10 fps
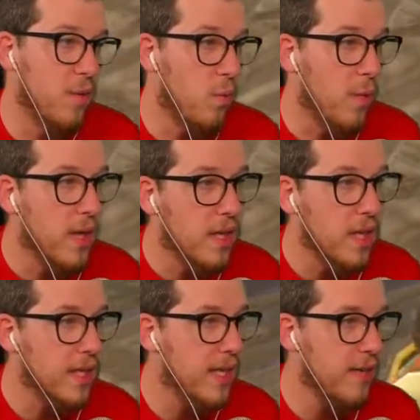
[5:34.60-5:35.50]
1
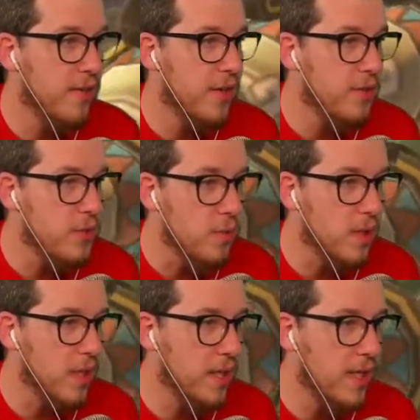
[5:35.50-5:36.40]
o'clock in the afternoon, 2
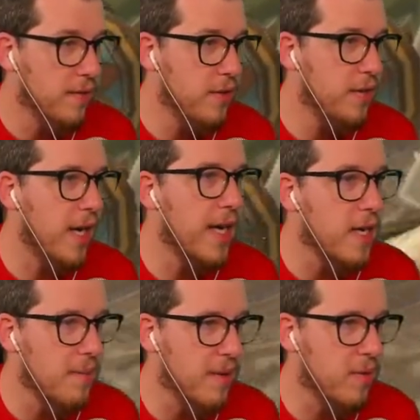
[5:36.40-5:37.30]
o'clock in the afternoon. I
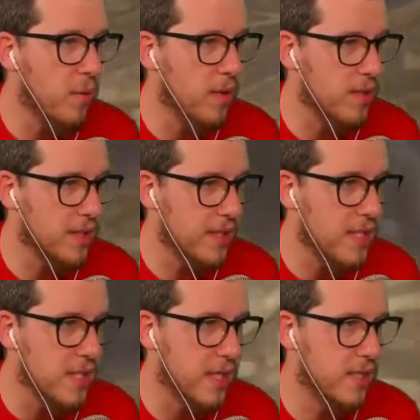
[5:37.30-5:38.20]
ended up having to work until like
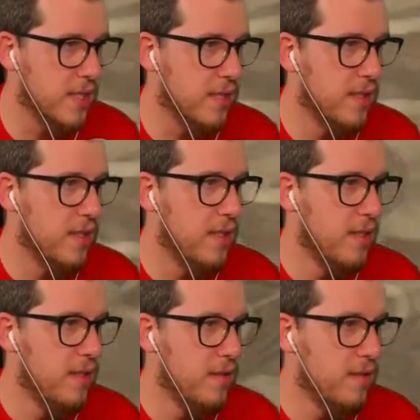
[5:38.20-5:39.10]
6,
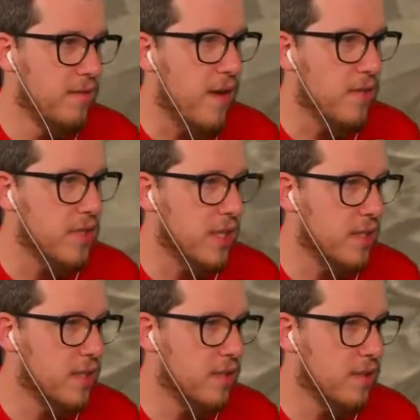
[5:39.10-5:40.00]
5 or
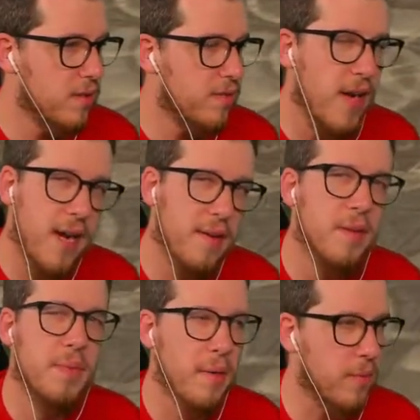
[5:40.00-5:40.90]
6,
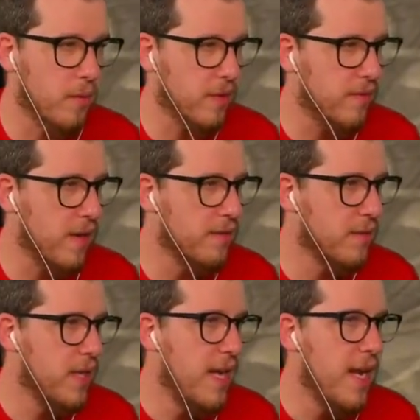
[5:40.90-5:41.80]
5, probably more like 5,
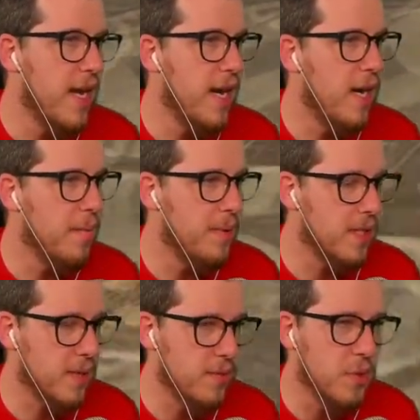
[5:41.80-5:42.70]

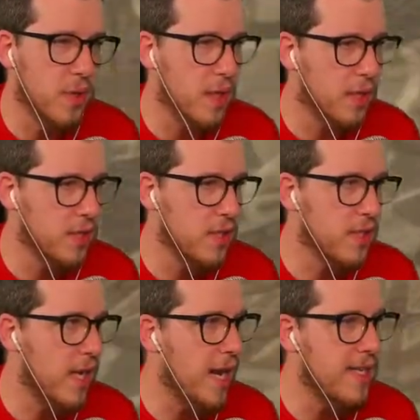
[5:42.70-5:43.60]
because I was doing
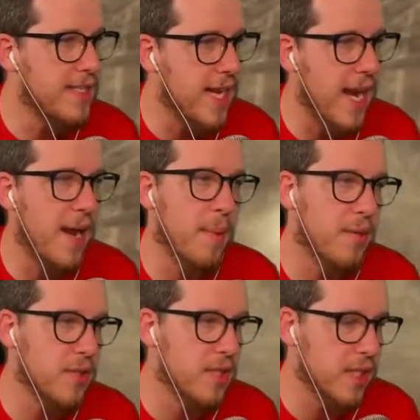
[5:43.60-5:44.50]
collections. And damn,
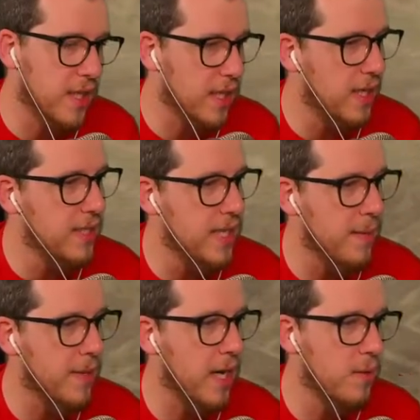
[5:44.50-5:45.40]
I was just like, God
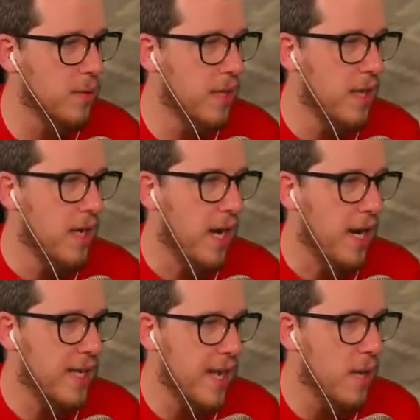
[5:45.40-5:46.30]
damn it.
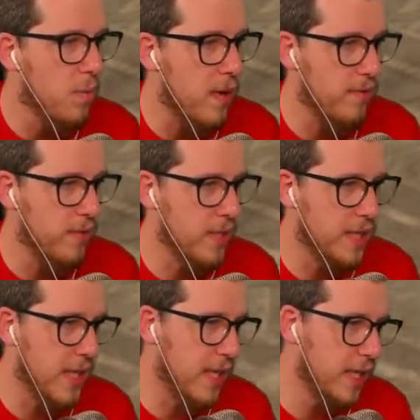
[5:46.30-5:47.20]
I can't wait for the
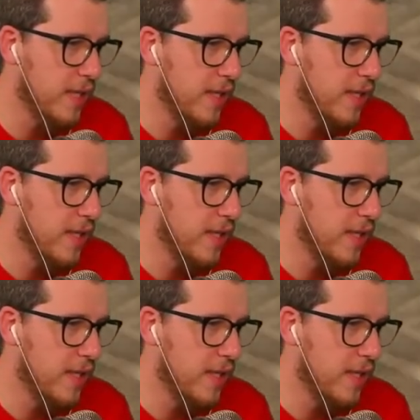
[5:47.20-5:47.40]
day